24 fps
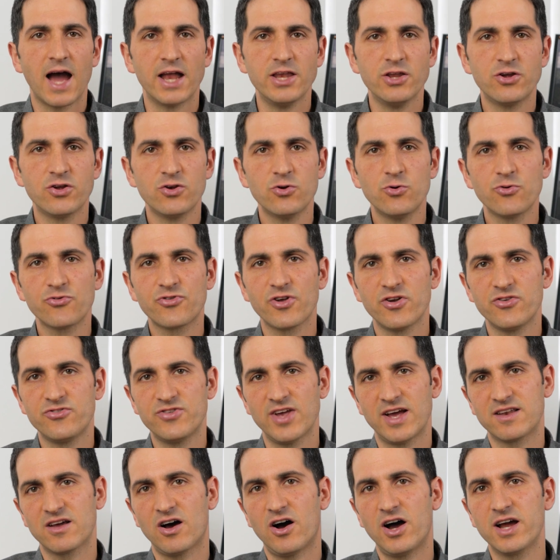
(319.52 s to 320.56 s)
And you can also
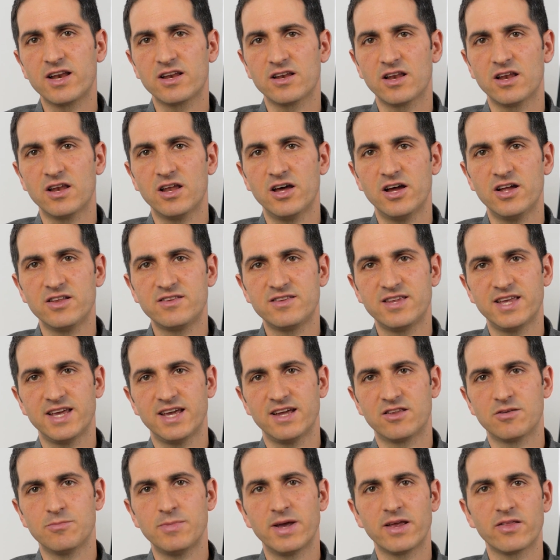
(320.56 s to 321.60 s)
set idle alerts
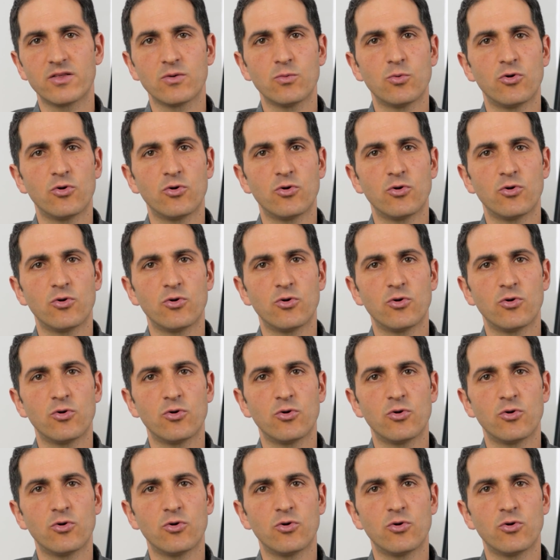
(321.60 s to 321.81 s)
here to make